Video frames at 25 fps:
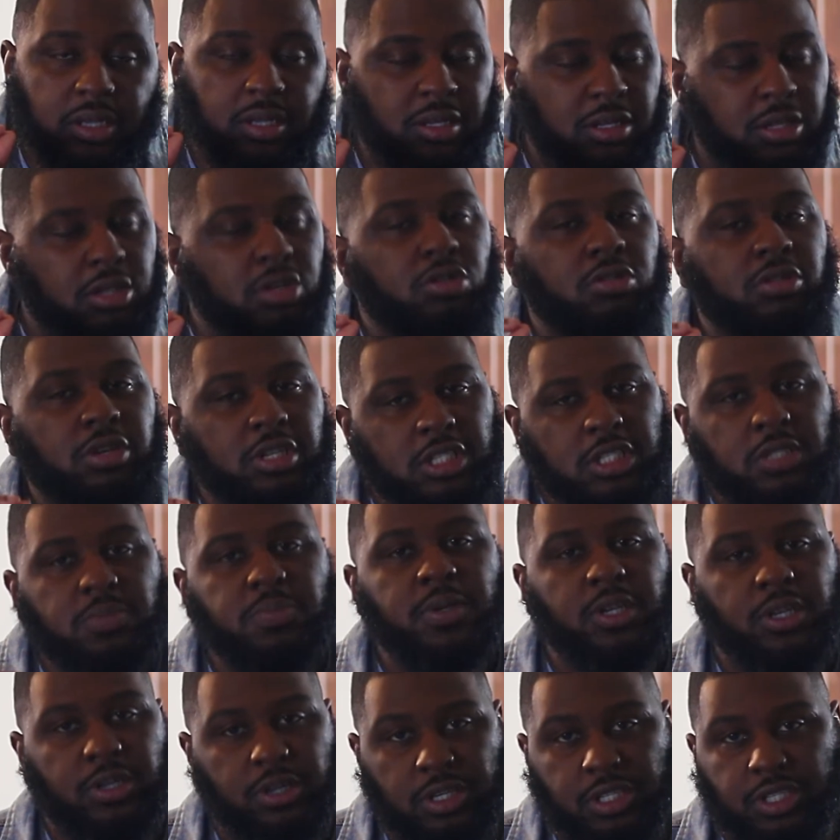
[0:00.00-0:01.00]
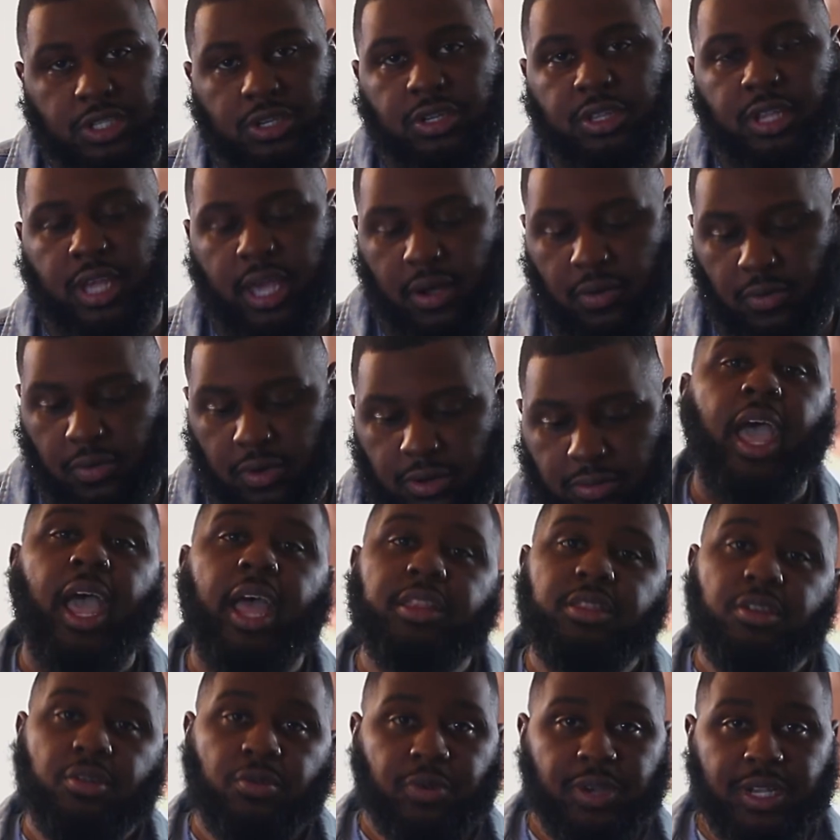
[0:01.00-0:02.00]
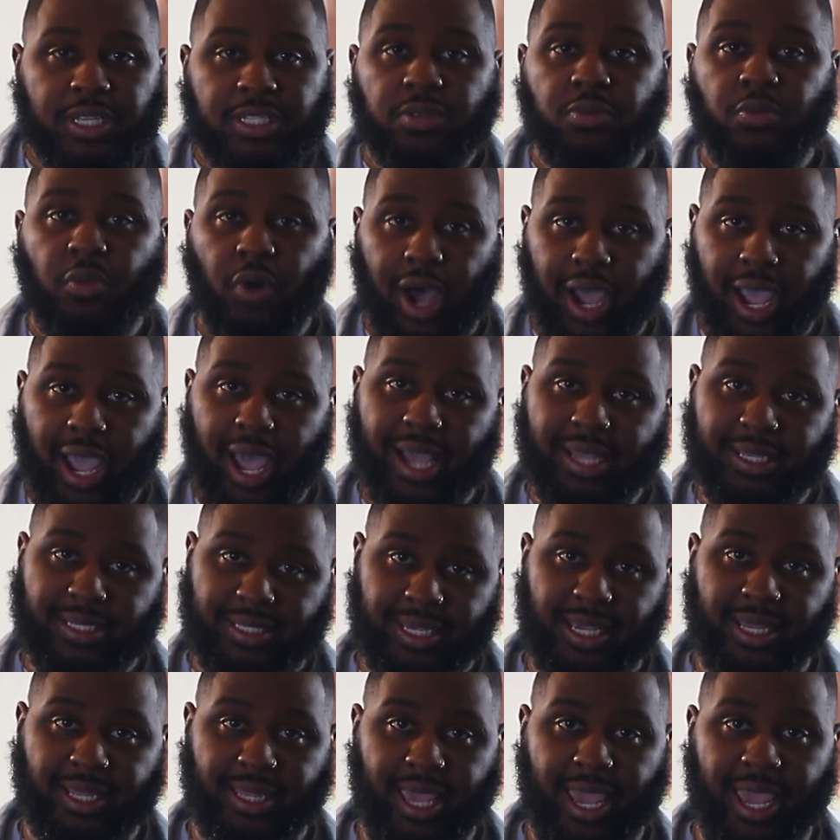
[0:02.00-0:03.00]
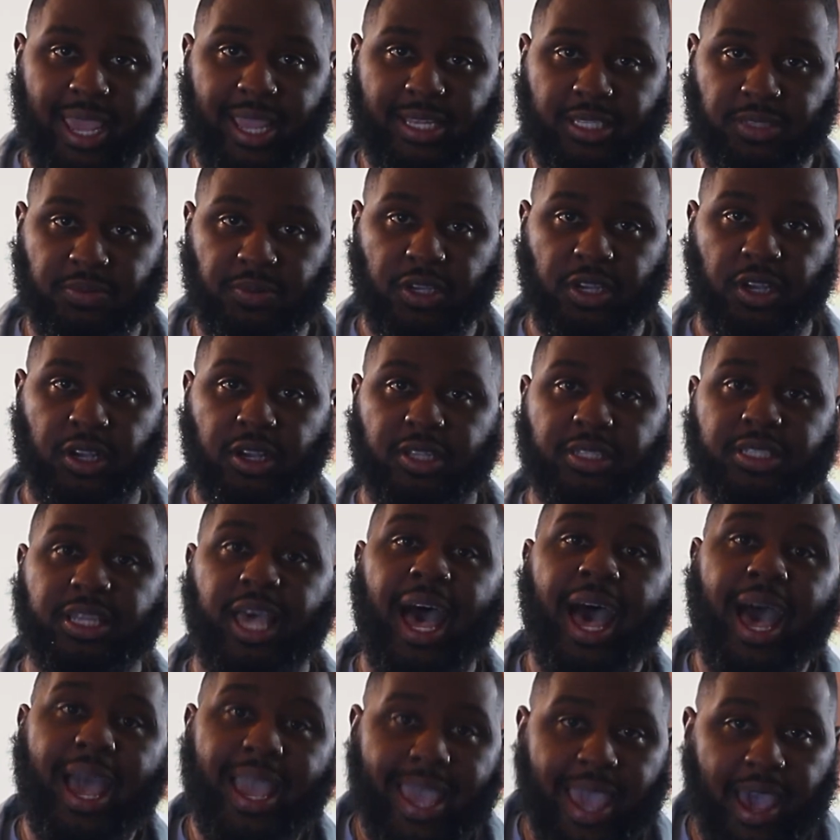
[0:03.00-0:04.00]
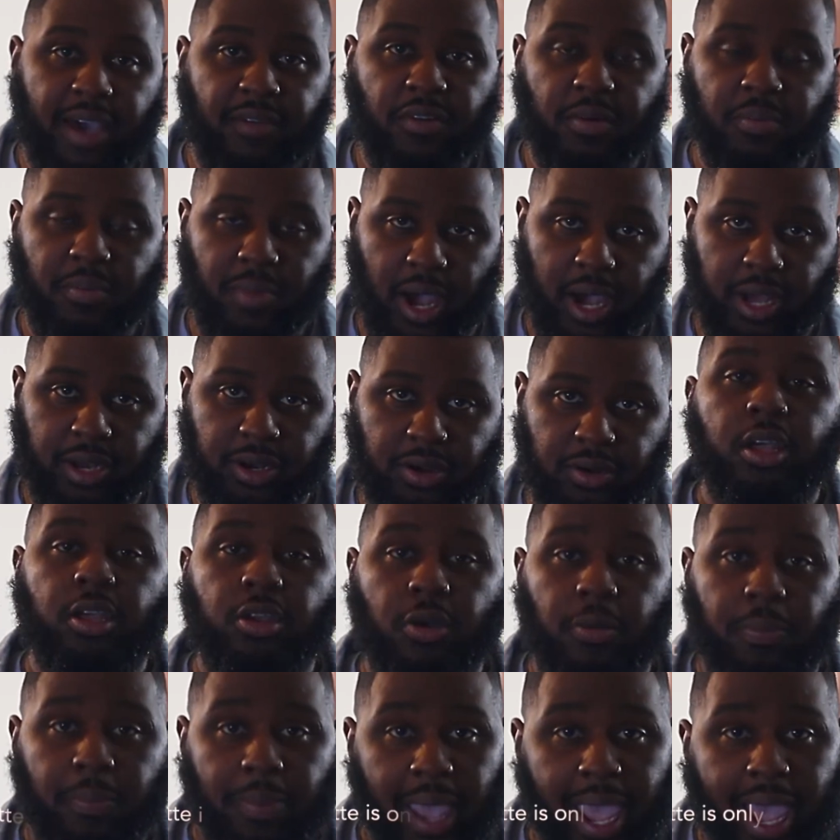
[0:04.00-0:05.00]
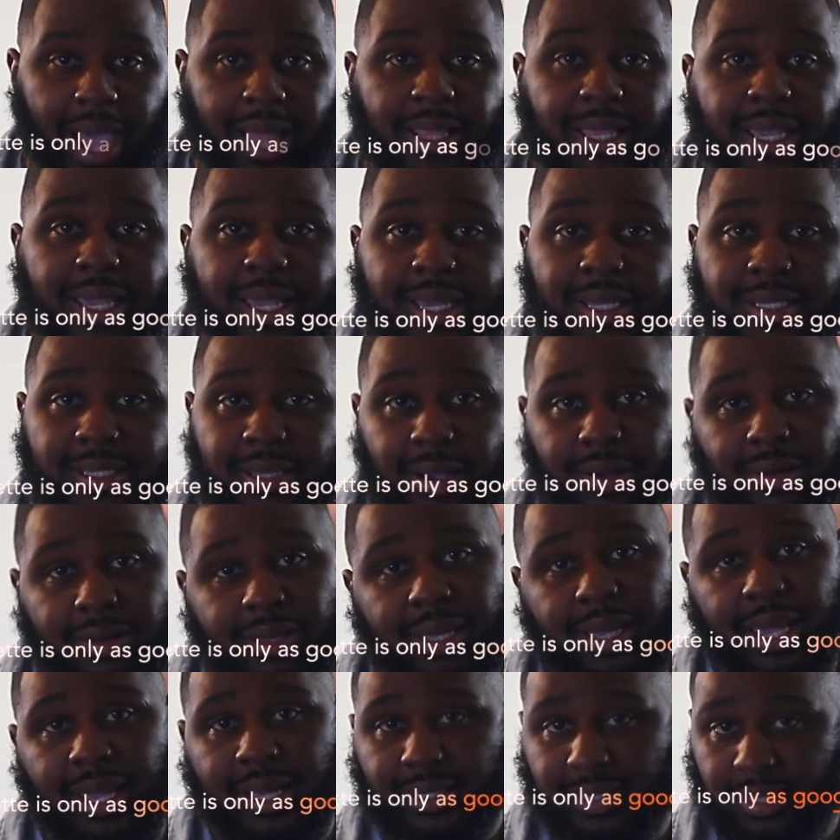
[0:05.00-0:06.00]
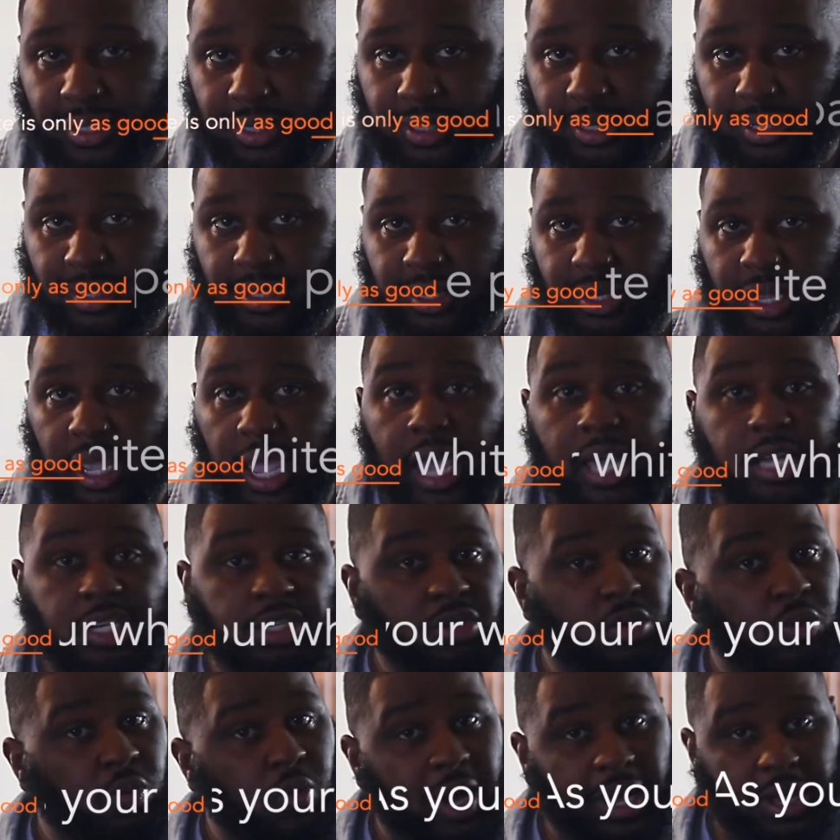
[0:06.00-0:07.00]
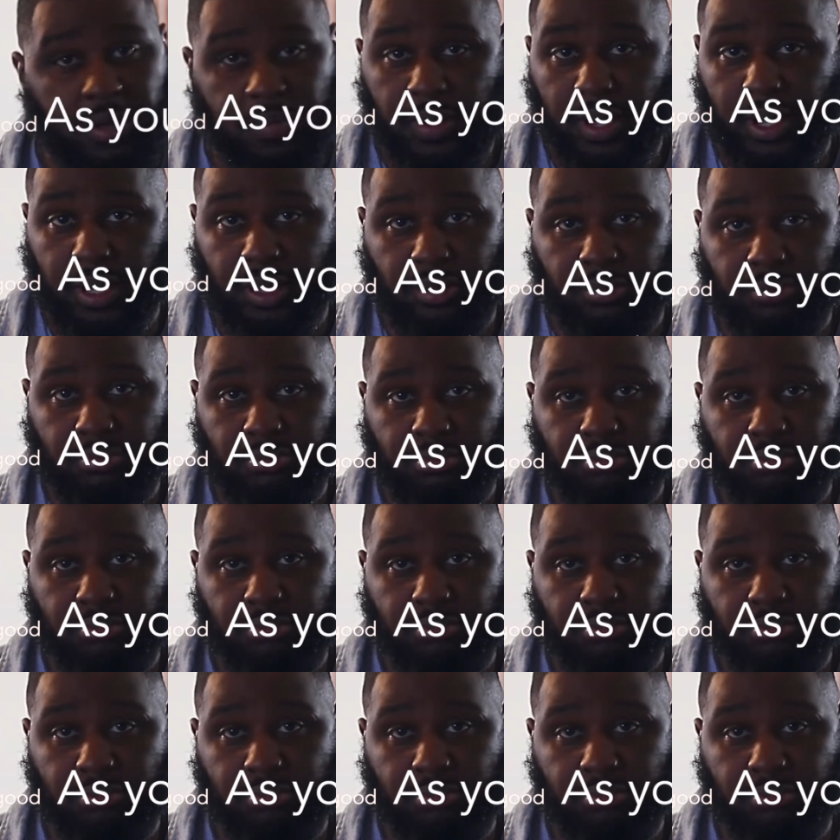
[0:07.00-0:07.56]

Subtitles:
you can splurge on that one. And the reason why I say that is because I have a motto. Your palette is only as good as your white paint.